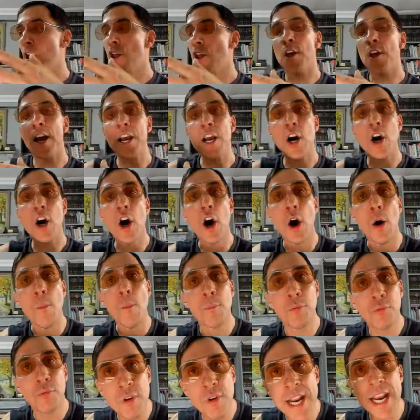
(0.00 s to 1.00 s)
They are
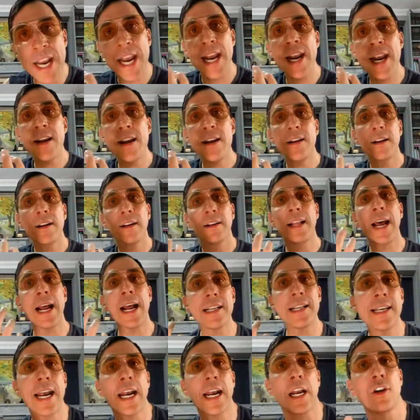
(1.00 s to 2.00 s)
bringing that
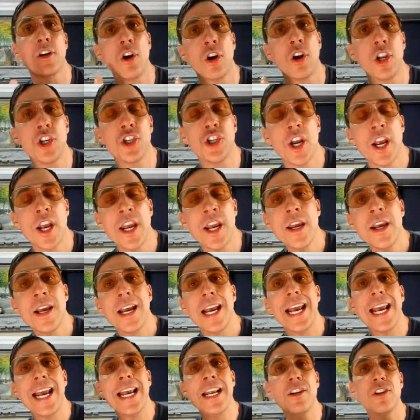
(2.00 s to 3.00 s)
technology
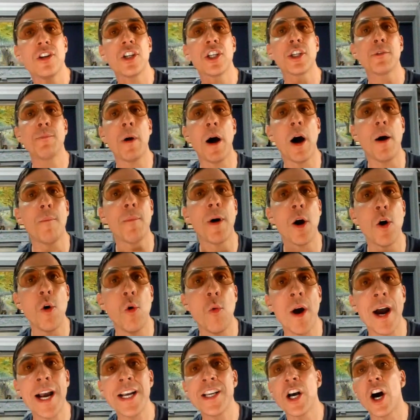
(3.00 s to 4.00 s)
into smart
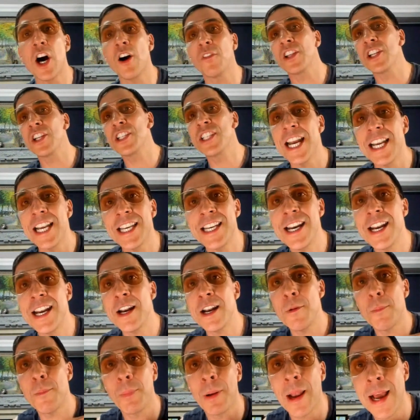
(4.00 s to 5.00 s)
motorways after testing it in
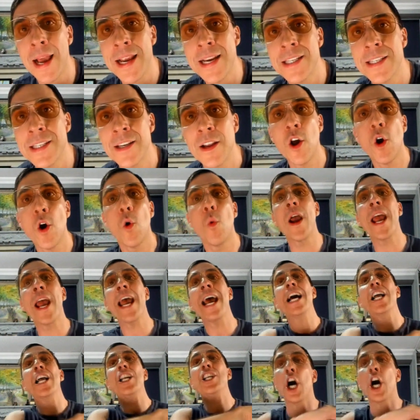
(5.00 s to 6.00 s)
a place where
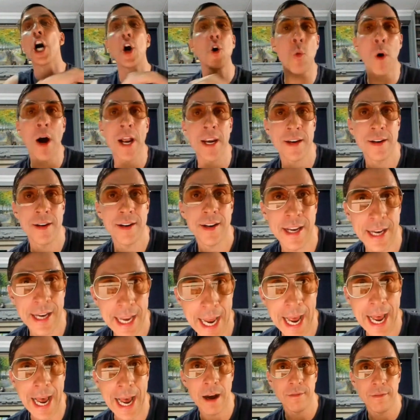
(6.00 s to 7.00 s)
no one can
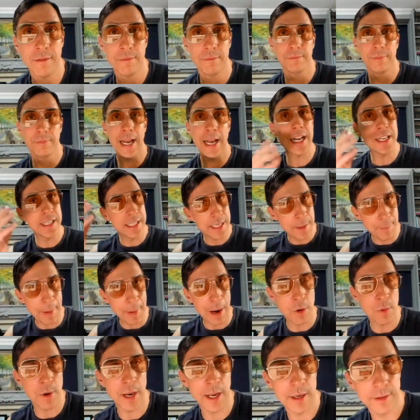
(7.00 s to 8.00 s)
get out, hence
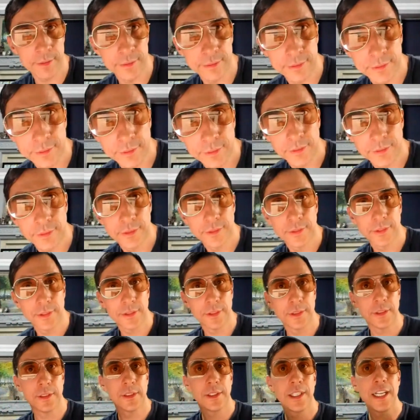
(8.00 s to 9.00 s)
Ebola.
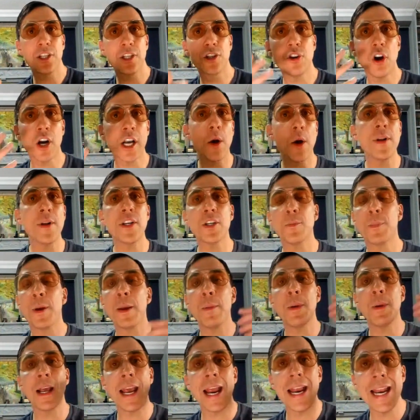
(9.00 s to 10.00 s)
It's not coming to
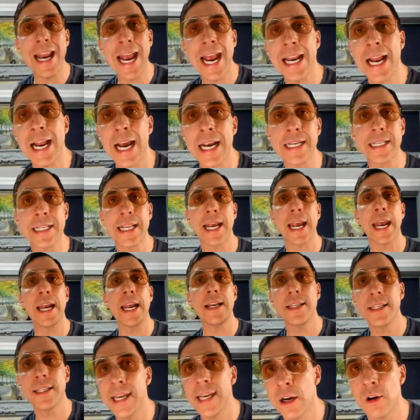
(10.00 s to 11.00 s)
people are getting headaches. They're
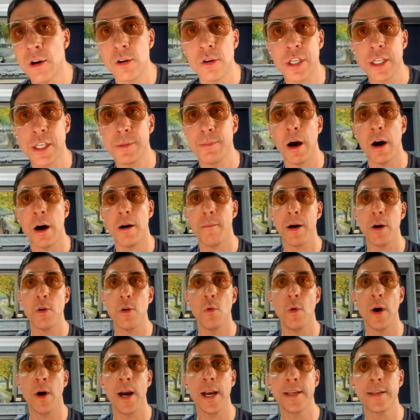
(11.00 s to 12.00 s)
getting sick on smart
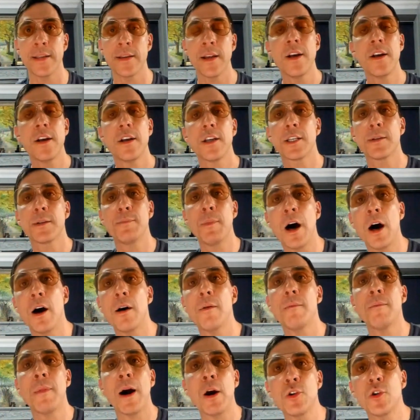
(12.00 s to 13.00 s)
motorways.
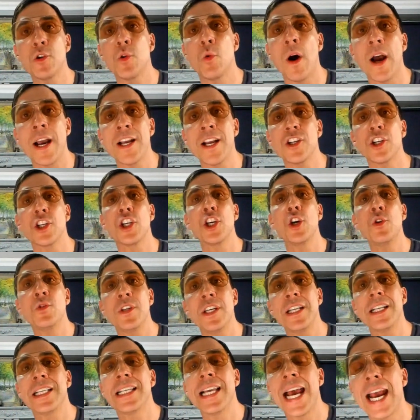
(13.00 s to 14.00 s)
Smart motorways are
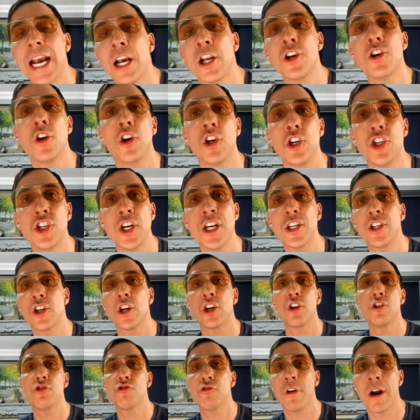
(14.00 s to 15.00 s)
using technology to
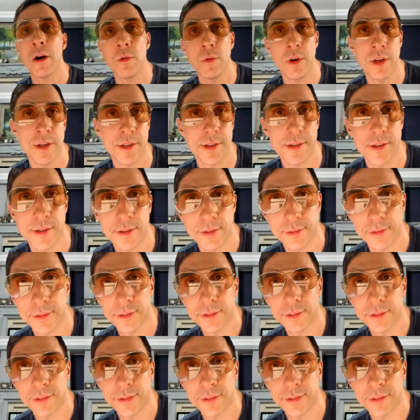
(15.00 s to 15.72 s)
control us.